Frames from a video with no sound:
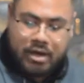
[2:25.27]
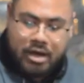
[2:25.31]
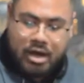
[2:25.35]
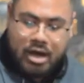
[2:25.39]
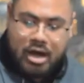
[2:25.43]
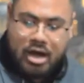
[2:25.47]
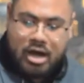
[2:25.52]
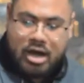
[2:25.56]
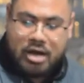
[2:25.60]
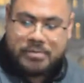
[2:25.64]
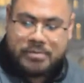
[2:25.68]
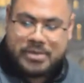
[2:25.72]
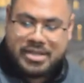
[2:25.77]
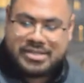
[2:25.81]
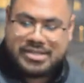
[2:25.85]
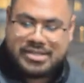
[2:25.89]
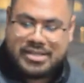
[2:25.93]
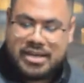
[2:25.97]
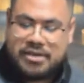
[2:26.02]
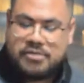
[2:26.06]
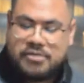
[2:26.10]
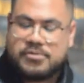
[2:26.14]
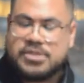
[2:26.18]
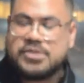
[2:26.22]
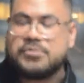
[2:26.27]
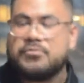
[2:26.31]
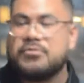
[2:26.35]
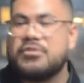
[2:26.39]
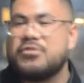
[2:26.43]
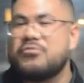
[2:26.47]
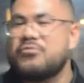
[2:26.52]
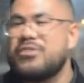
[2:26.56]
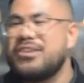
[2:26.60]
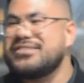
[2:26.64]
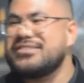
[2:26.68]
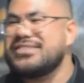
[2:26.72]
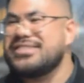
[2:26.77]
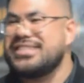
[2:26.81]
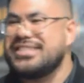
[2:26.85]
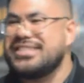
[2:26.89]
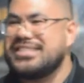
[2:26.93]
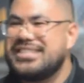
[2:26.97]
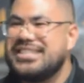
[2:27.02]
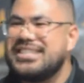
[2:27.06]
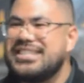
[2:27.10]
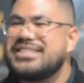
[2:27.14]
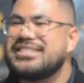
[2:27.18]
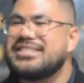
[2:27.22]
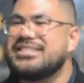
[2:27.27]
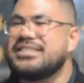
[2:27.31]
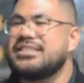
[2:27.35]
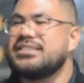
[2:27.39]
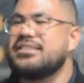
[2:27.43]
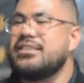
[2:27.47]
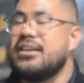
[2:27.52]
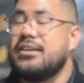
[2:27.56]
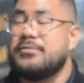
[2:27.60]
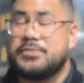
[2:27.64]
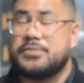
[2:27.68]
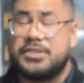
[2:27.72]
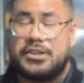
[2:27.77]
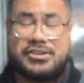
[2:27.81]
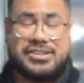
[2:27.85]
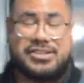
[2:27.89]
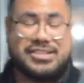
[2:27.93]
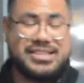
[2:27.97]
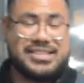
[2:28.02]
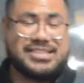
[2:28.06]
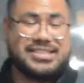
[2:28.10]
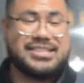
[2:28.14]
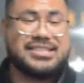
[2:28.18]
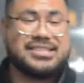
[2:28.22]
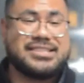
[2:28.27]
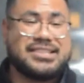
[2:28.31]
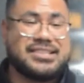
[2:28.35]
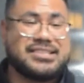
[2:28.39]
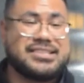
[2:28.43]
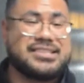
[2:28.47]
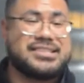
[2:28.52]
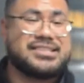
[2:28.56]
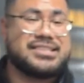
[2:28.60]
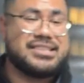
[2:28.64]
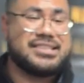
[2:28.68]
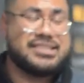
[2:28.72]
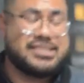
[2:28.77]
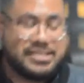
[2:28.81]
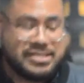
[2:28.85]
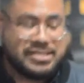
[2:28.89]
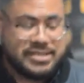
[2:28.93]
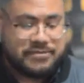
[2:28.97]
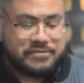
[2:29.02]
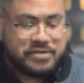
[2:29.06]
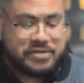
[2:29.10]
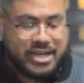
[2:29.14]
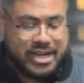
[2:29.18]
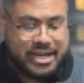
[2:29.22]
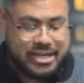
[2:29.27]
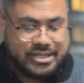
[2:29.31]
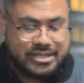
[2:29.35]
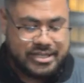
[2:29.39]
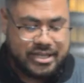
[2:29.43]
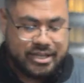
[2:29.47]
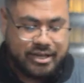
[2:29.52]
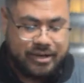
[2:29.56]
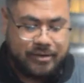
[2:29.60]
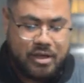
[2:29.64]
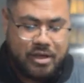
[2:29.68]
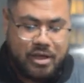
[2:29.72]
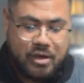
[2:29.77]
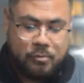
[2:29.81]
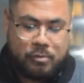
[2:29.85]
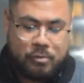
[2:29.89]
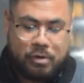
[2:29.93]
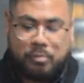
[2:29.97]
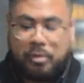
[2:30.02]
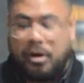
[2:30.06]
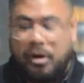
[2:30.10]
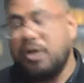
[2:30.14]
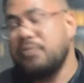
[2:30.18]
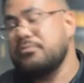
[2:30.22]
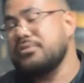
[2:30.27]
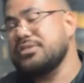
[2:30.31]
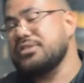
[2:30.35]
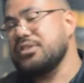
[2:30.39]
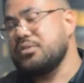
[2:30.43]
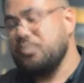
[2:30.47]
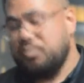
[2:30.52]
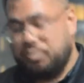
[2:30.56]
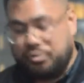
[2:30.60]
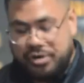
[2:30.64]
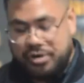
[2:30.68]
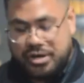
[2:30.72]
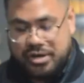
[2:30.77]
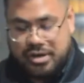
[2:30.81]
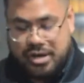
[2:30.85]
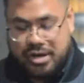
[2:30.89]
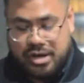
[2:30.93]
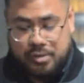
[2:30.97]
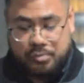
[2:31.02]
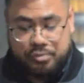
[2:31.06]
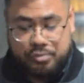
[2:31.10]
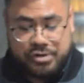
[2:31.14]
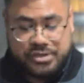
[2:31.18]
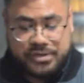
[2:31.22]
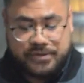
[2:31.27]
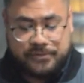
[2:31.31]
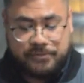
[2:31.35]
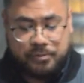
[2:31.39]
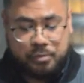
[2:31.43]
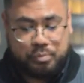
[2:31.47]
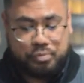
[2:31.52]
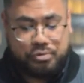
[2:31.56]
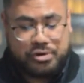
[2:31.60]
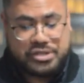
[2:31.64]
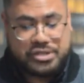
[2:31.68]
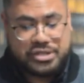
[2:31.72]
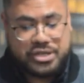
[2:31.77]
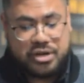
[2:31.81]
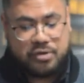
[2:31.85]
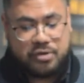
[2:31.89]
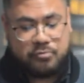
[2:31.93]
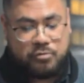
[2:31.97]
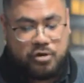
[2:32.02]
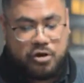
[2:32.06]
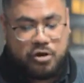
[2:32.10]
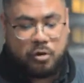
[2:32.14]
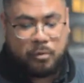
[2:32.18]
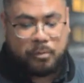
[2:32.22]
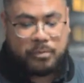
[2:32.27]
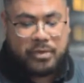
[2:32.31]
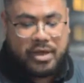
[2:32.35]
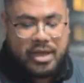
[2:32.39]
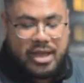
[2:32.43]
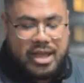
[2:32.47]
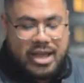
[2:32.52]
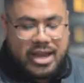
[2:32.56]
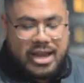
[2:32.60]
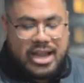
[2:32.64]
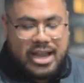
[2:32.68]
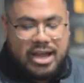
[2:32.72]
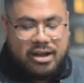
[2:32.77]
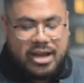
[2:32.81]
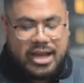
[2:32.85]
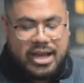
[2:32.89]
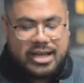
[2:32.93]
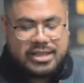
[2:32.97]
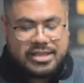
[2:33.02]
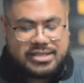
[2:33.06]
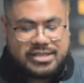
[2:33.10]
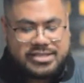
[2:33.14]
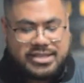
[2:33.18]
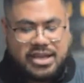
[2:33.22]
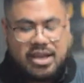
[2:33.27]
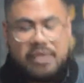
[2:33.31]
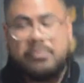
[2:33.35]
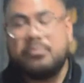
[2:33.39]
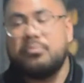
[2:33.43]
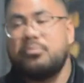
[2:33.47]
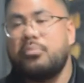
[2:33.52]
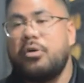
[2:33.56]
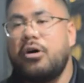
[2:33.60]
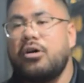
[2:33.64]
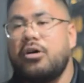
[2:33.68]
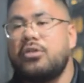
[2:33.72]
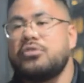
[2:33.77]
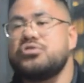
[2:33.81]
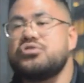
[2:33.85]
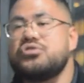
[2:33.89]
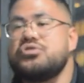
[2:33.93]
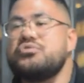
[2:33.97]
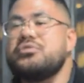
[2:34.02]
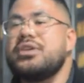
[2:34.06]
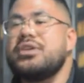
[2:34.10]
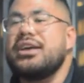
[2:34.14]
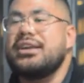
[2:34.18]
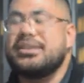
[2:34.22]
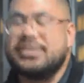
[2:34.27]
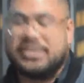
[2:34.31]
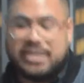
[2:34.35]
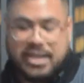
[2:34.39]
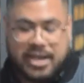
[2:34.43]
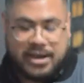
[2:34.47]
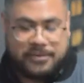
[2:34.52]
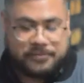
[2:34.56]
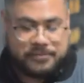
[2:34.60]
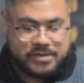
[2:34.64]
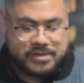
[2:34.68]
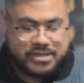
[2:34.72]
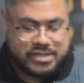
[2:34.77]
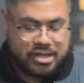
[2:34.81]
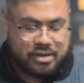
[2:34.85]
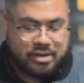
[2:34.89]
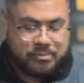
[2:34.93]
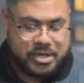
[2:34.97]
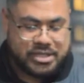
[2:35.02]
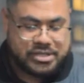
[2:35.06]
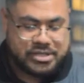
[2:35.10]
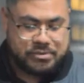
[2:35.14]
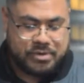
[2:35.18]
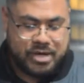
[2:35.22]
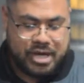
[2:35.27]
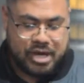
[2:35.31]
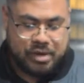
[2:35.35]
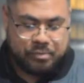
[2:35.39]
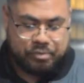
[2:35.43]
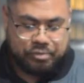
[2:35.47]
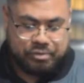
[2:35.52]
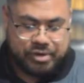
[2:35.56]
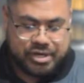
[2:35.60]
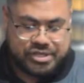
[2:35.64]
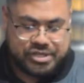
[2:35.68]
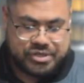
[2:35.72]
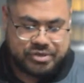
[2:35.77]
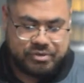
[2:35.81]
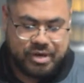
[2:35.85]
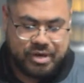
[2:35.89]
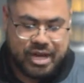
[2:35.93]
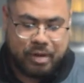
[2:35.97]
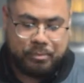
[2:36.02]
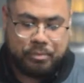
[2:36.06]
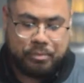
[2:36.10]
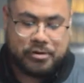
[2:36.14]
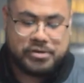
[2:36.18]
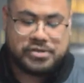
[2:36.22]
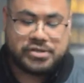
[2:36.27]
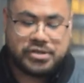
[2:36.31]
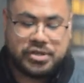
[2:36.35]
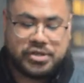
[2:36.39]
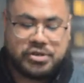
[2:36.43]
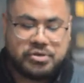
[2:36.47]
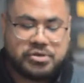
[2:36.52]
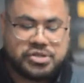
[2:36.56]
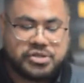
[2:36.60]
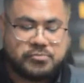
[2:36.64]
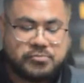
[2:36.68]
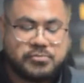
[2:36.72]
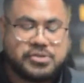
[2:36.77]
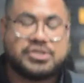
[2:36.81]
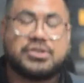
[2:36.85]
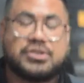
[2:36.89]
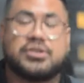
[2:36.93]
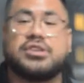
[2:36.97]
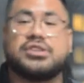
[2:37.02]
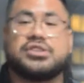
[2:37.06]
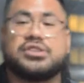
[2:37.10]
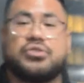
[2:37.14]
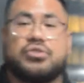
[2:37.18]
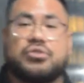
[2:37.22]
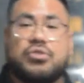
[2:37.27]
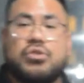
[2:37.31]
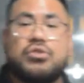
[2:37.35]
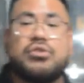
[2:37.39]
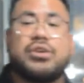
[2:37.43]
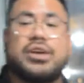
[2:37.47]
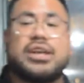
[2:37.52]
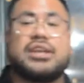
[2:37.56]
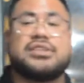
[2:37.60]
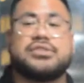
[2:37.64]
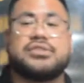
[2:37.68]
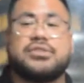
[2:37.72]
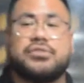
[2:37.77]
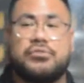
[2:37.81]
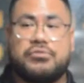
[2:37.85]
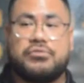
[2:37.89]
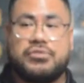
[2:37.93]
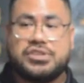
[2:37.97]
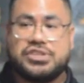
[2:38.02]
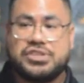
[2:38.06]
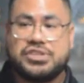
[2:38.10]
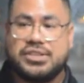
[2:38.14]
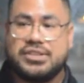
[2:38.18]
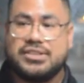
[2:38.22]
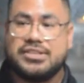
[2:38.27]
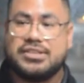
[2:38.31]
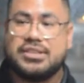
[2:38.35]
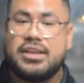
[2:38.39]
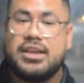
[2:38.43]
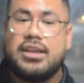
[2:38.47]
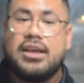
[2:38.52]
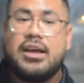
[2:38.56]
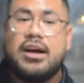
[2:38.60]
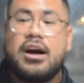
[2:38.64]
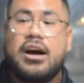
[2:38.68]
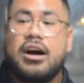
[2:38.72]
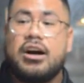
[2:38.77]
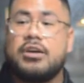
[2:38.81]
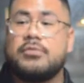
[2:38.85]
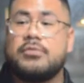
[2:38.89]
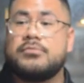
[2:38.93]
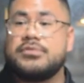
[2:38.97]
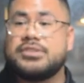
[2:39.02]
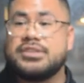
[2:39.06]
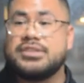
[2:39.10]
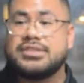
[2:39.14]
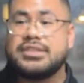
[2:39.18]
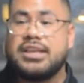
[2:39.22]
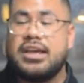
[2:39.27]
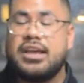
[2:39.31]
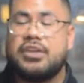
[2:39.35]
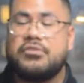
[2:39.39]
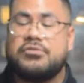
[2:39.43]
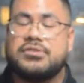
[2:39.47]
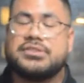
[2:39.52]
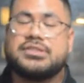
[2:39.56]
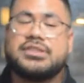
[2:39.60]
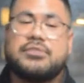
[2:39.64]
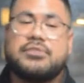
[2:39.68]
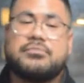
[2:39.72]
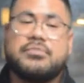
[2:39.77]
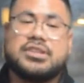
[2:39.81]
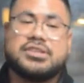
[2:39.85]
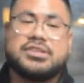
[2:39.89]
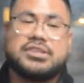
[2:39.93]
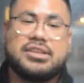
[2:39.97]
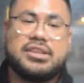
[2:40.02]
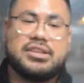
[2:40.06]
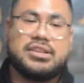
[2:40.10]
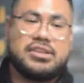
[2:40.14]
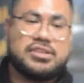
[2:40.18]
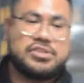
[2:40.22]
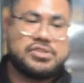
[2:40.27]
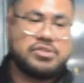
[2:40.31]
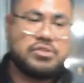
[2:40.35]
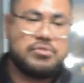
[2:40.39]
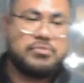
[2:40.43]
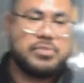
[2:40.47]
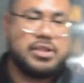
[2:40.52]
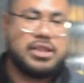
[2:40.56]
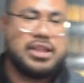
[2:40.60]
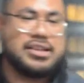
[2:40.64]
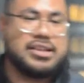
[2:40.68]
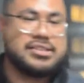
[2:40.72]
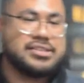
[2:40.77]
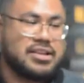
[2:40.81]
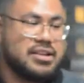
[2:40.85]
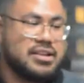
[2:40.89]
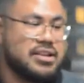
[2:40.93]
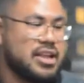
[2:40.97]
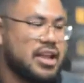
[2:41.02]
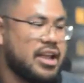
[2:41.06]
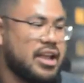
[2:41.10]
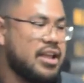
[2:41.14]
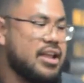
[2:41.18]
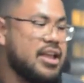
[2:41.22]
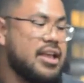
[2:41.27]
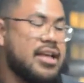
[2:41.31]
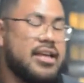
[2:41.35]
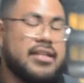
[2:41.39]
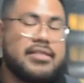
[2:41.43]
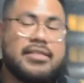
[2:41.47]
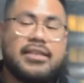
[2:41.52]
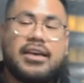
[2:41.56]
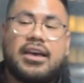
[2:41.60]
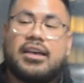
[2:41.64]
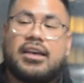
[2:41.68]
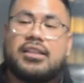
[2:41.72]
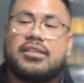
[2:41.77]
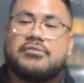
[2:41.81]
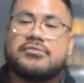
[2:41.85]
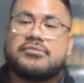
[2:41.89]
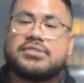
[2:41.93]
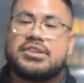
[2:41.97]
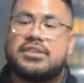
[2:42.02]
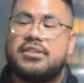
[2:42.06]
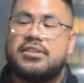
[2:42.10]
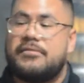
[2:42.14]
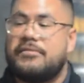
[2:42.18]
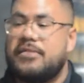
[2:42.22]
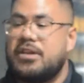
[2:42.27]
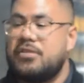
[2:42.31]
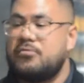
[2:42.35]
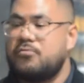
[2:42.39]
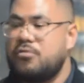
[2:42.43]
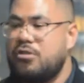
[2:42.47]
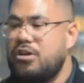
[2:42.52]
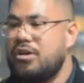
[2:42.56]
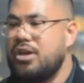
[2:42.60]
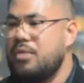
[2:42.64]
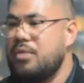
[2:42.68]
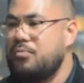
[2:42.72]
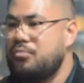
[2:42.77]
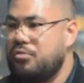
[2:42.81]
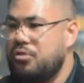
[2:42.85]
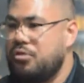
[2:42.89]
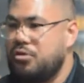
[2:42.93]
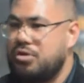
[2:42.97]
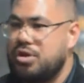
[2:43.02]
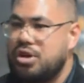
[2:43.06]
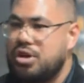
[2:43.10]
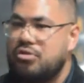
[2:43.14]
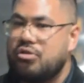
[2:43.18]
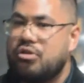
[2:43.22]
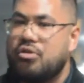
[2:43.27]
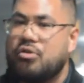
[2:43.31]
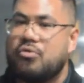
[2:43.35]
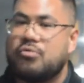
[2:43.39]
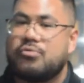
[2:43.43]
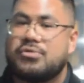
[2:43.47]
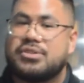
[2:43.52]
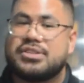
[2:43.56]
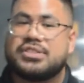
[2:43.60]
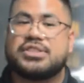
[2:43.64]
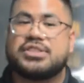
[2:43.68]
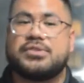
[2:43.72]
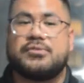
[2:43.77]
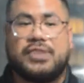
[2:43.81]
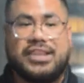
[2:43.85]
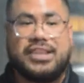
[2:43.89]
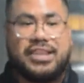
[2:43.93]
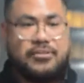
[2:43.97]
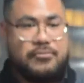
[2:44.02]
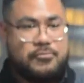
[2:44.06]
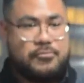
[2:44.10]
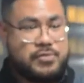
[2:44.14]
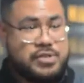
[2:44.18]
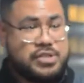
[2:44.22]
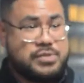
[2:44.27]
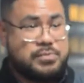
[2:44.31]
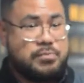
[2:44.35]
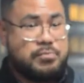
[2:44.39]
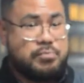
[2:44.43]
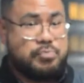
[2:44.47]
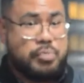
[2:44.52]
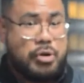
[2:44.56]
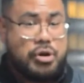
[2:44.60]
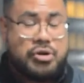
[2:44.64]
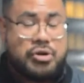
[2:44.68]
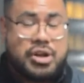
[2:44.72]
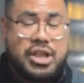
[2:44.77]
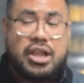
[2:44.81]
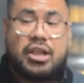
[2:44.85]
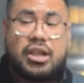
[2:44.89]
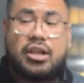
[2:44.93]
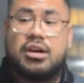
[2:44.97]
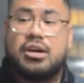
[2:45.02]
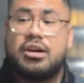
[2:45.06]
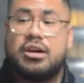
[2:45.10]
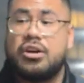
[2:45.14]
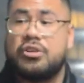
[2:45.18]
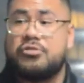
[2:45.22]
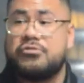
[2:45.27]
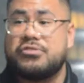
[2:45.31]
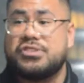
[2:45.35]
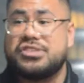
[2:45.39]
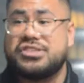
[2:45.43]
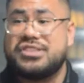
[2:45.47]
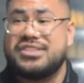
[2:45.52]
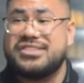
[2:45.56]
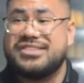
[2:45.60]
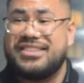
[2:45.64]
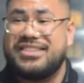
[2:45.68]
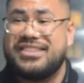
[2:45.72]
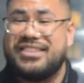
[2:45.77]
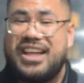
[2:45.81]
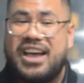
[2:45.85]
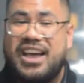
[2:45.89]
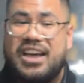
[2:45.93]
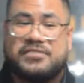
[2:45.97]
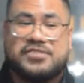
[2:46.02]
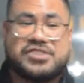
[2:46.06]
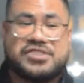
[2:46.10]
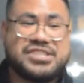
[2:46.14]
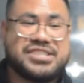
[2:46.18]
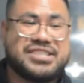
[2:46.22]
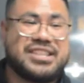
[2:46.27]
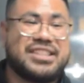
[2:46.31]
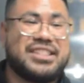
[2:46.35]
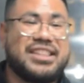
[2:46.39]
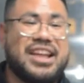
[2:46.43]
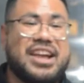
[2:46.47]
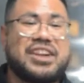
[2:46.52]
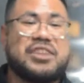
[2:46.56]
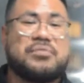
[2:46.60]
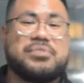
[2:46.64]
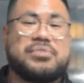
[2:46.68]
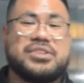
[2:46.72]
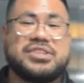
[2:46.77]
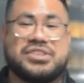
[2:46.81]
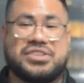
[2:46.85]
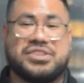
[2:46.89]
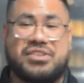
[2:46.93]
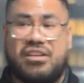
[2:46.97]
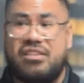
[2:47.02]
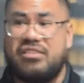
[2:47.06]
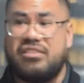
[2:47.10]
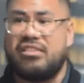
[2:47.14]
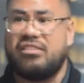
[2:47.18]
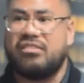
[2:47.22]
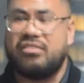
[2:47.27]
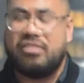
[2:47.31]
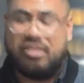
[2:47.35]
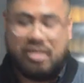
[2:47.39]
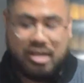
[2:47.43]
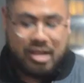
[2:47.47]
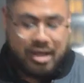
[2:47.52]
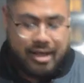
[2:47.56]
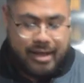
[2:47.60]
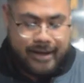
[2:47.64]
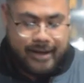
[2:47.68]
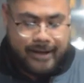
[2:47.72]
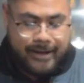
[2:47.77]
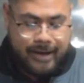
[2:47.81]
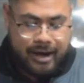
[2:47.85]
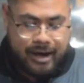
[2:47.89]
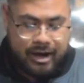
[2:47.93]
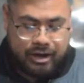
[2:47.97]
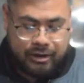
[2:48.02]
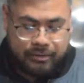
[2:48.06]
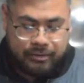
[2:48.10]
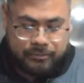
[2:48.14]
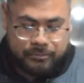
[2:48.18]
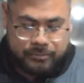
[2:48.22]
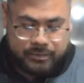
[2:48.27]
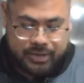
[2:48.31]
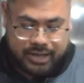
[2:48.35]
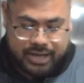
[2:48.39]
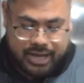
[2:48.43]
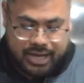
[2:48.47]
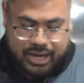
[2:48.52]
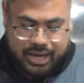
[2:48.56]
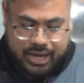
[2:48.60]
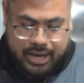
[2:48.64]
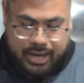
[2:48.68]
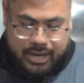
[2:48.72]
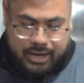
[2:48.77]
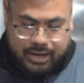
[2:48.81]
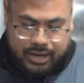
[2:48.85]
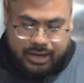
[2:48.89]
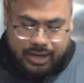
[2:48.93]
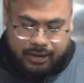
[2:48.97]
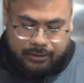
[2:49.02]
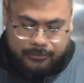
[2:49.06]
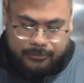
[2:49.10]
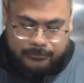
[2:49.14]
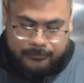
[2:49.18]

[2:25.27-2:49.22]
um, this letter was written around 60 to 6, I'm sorry, 66 to 67 AD, when Paul was in, pre, uh, prison for preaching in Rome. Now, at this time, Paul knew that his life was coming to an end pretty soon, and persecution was starting to grow against the Christians. Um, just like Chris had mentioned in his sermon last Sunday, that there was an event where Emperor Nero was was burning uh, Christians alive just to light up his garden. Um, wow. Now,